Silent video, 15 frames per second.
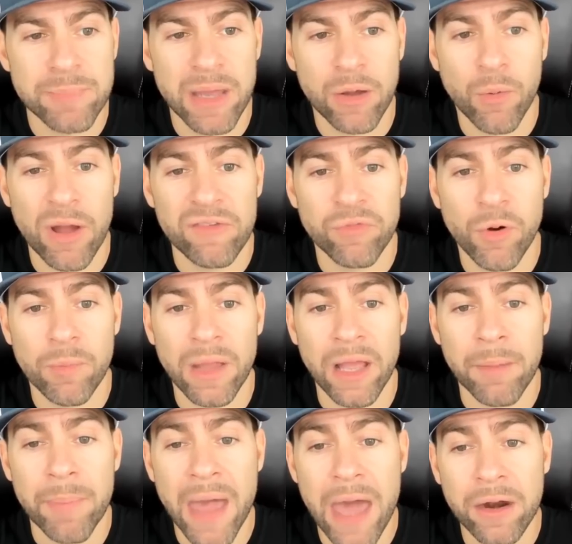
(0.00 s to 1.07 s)
Bitcoin forming
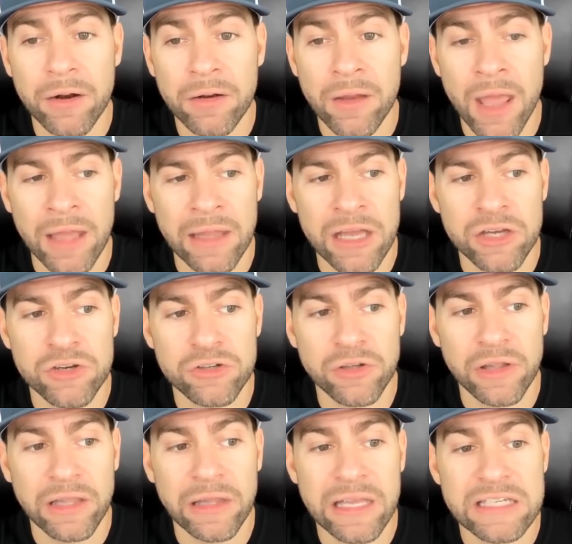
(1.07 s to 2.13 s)
a pattern that
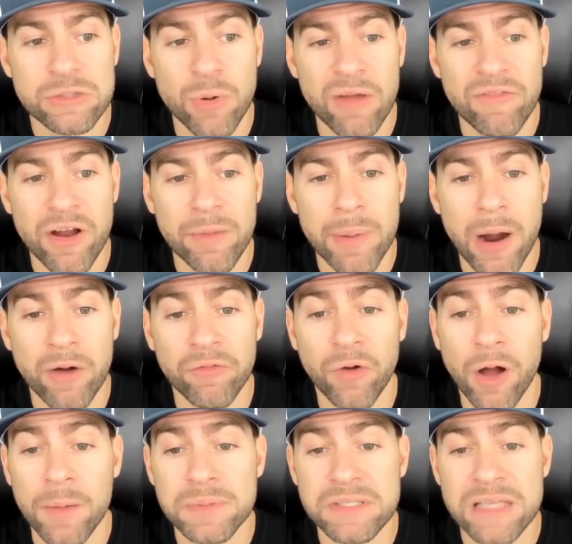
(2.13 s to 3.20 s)
usually leads to a very
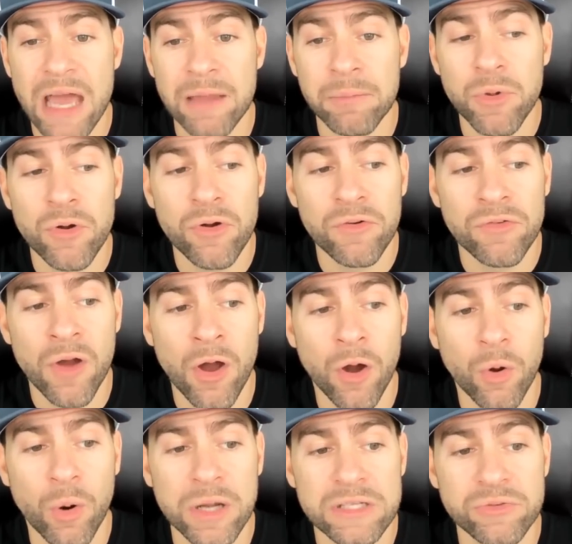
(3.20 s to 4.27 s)
powerful upside move,
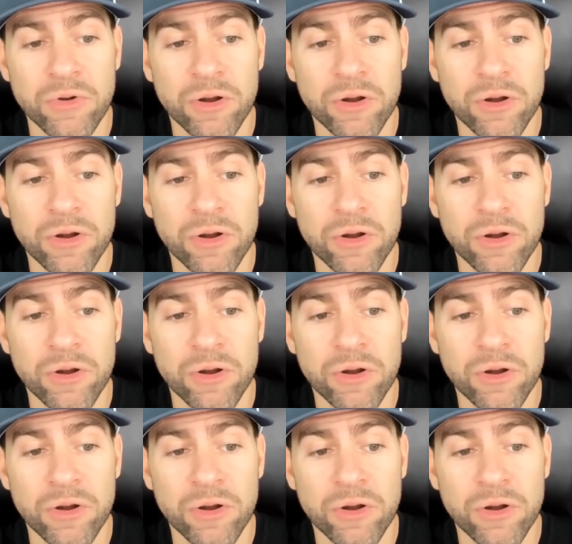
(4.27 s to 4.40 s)
according to